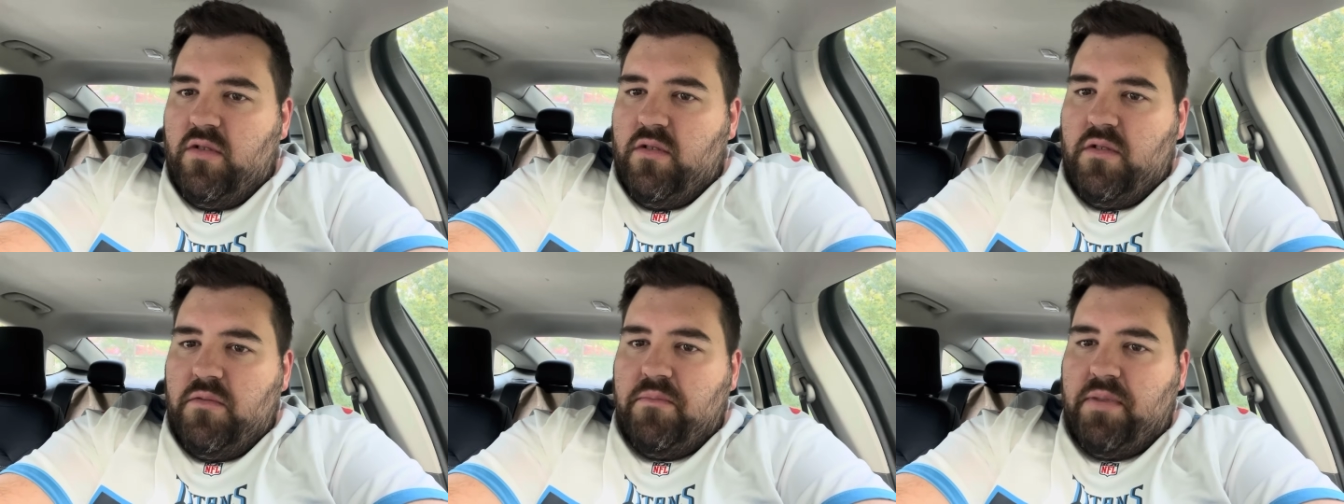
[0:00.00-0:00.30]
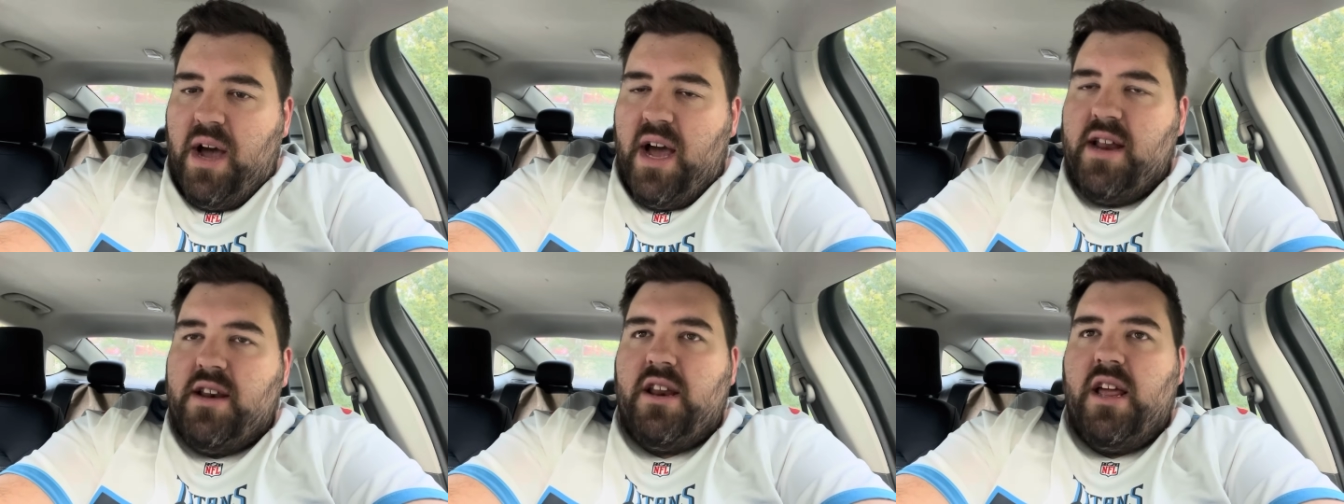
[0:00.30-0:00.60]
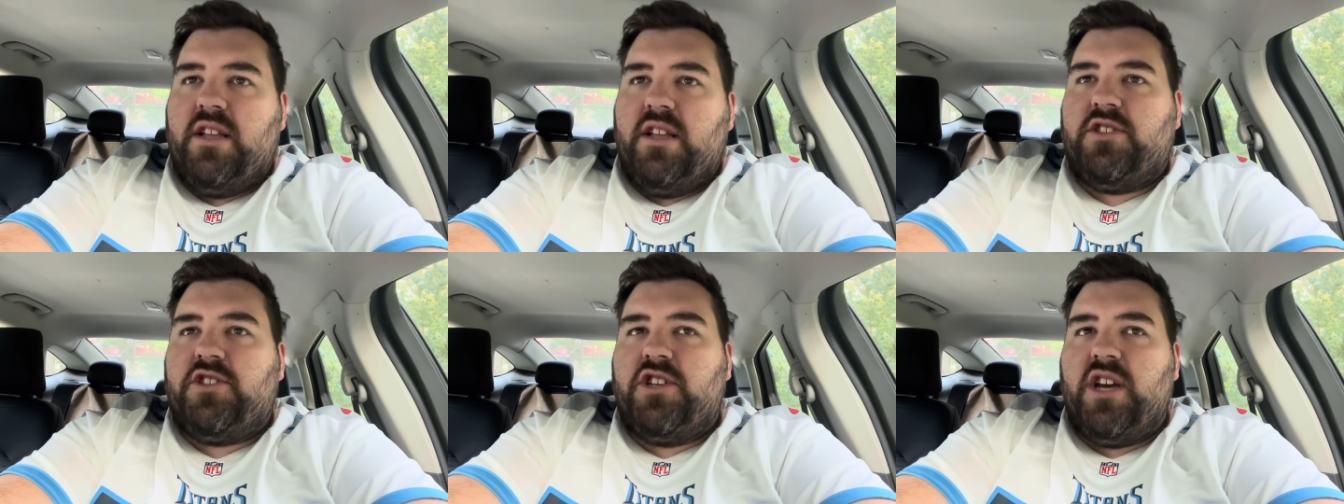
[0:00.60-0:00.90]
but
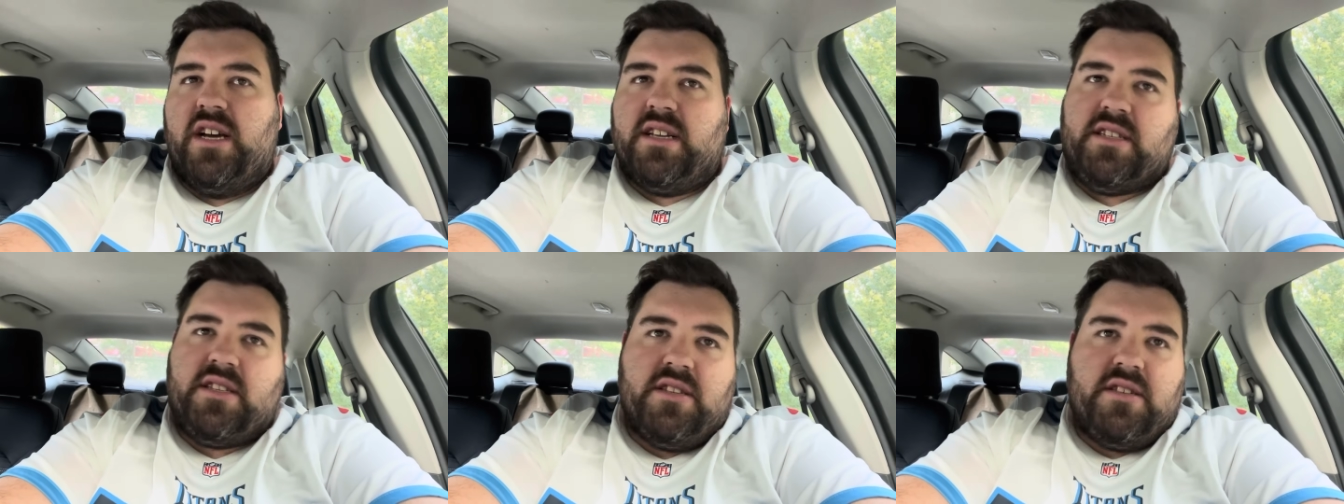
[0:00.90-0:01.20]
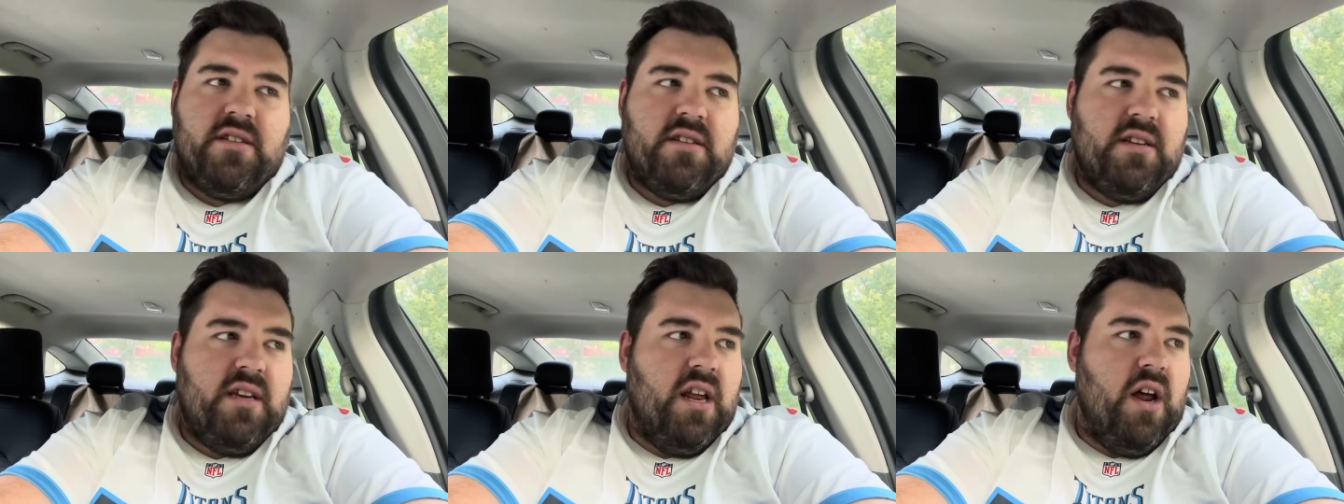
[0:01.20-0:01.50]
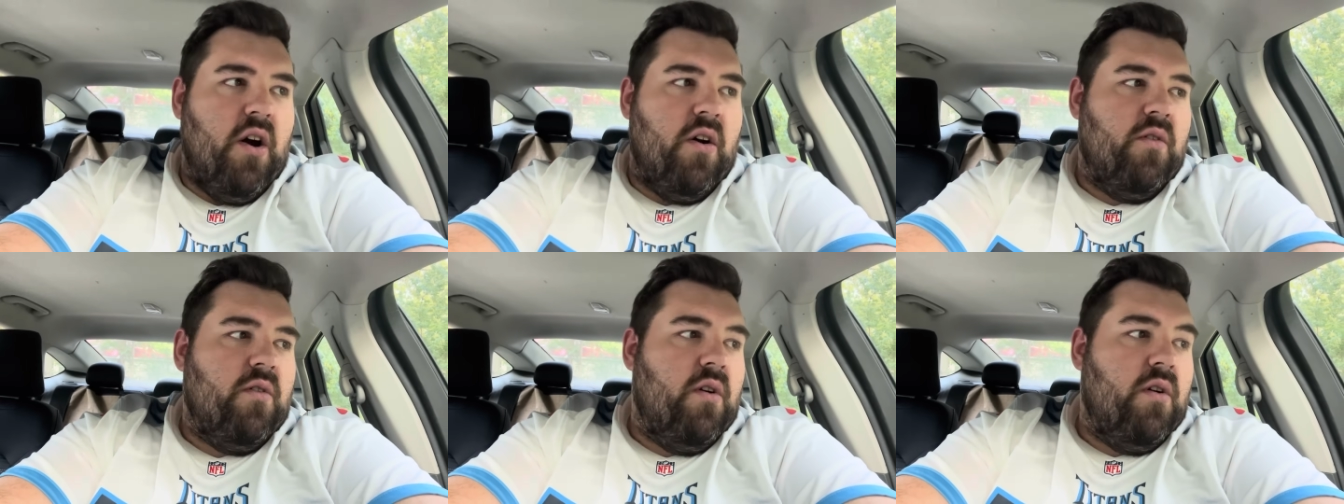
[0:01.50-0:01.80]
it's just you
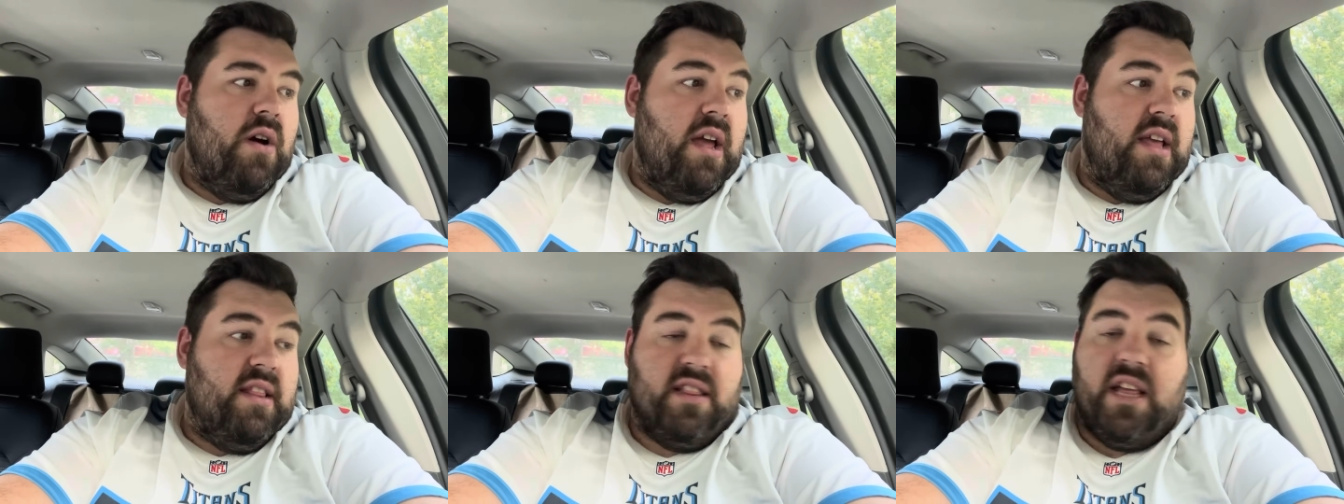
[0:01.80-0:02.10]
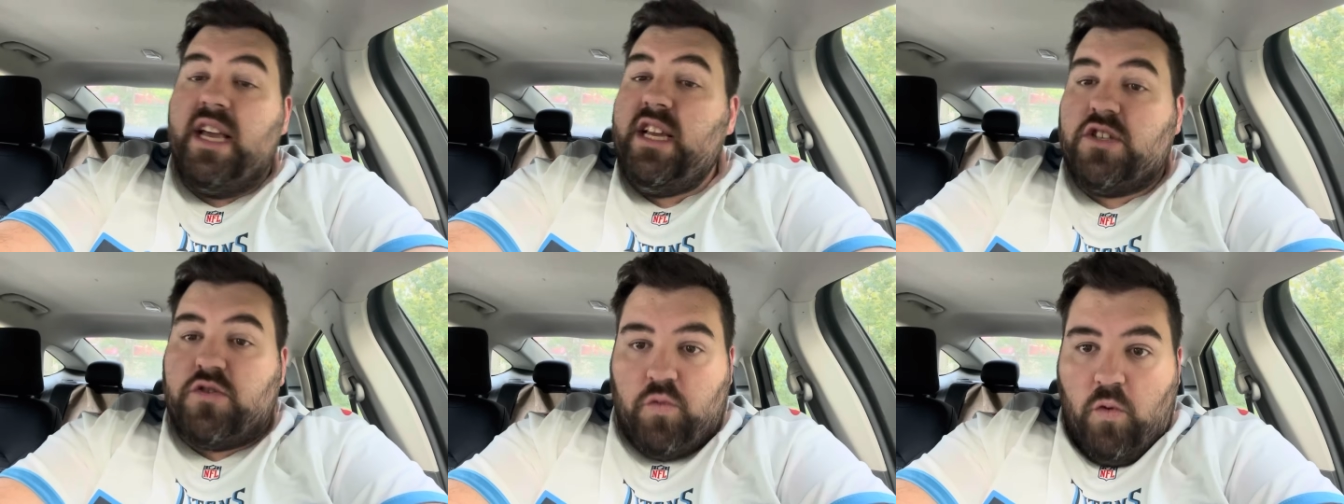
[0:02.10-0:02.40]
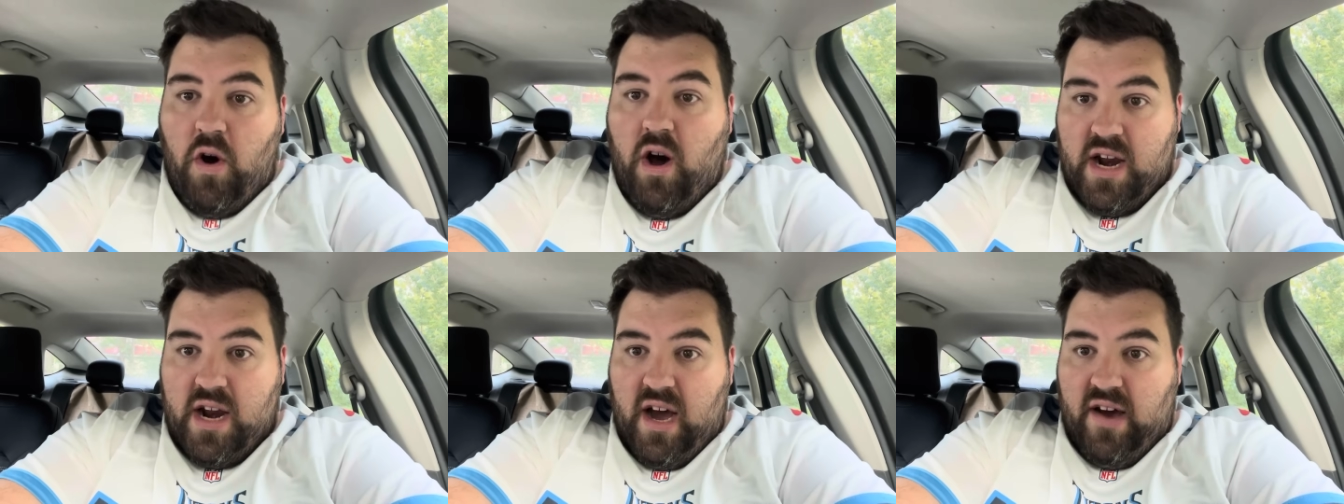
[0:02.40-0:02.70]
know at least
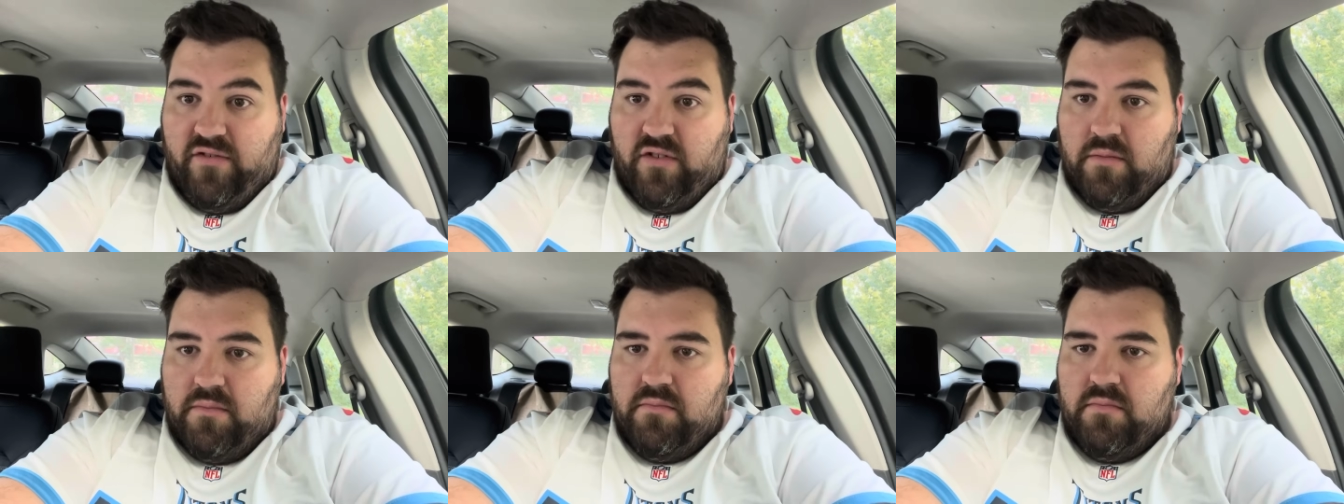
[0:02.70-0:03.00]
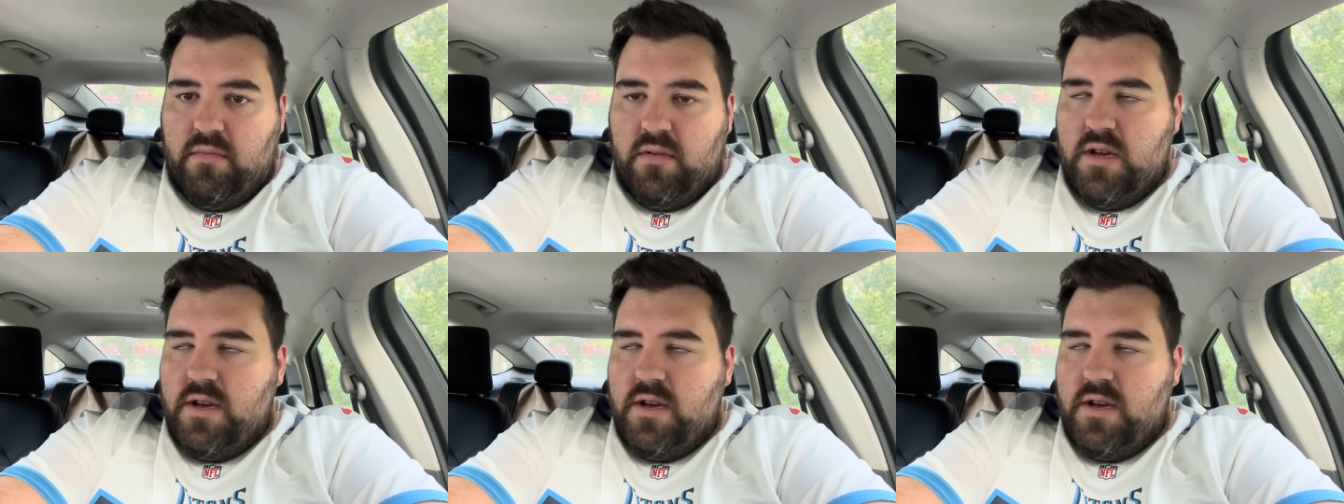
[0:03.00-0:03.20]
one of them.